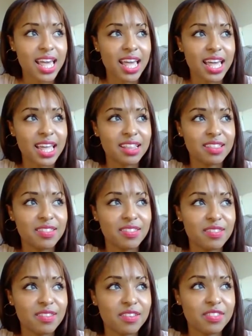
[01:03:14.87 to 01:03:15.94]
And
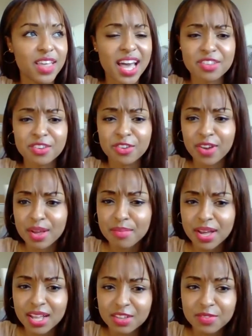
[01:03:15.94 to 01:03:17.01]
they had their
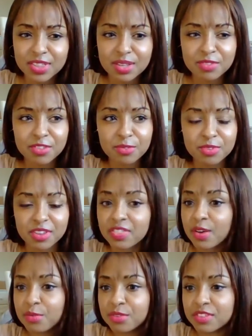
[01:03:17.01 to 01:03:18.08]
grandma live with them still, which I
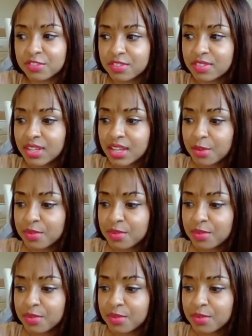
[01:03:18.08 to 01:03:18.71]
thought was interesting.